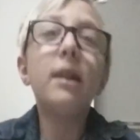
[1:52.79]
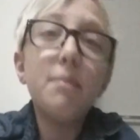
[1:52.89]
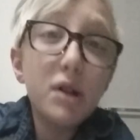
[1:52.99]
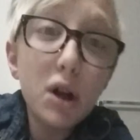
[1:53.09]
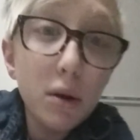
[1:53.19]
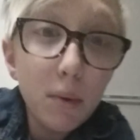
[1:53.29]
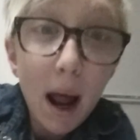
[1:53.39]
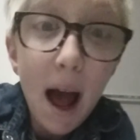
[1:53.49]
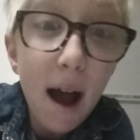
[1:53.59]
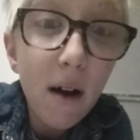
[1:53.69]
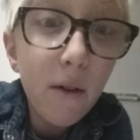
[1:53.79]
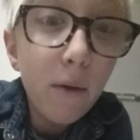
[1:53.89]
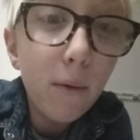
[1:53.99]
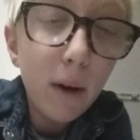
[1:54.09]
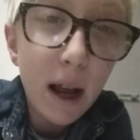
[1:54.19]
let me show you what I have,
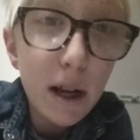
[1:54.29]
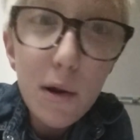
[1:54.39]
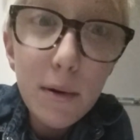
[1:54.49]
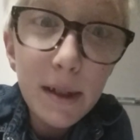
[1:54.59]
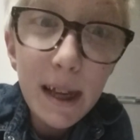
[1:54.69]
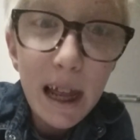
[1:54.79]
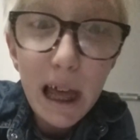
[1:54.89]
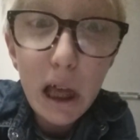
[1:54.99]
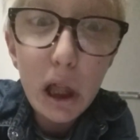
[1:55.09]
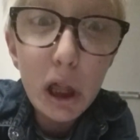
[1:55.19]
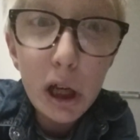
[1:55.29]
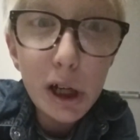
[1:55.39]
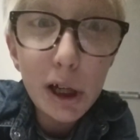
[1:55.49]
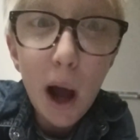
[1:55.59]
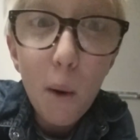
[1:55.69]
what I use in the
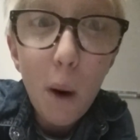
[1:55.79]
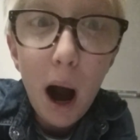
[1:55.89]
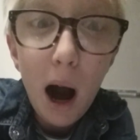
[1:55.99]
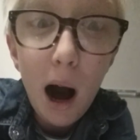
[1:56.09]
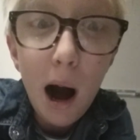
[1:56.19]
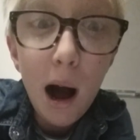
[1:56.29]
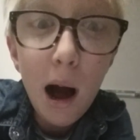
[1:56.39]
shower.